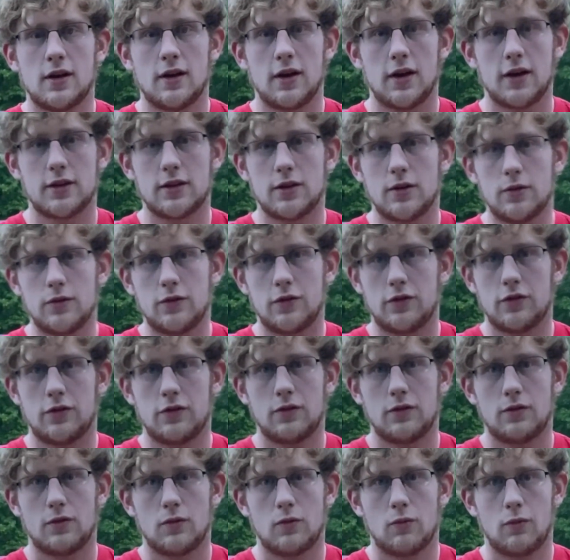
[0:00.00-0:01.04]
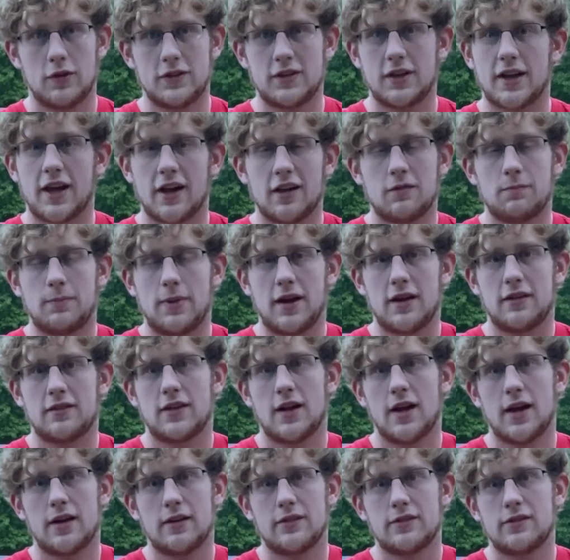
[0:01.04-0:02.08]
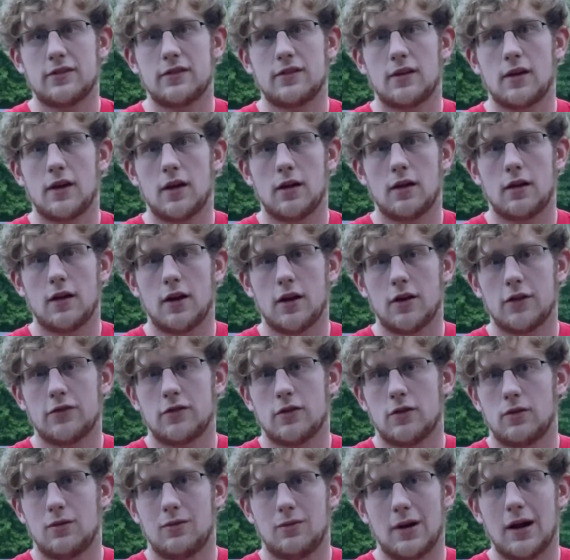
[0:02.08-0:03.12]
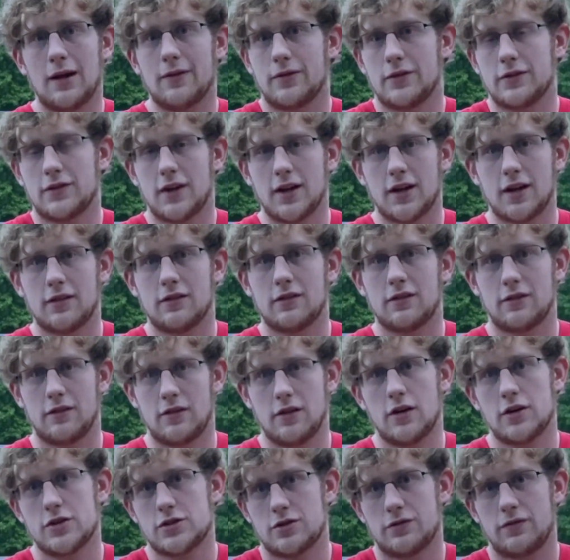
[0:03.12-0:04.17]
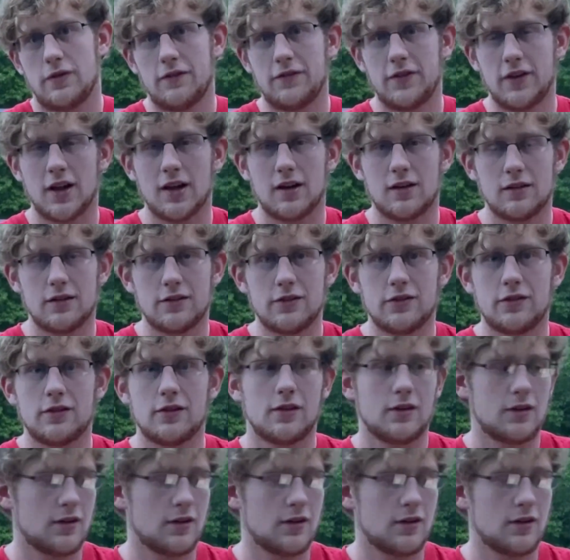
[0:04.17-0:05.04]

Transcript: includes what the guest pass has, and also raffle tickets, is one hundred fifty dollars.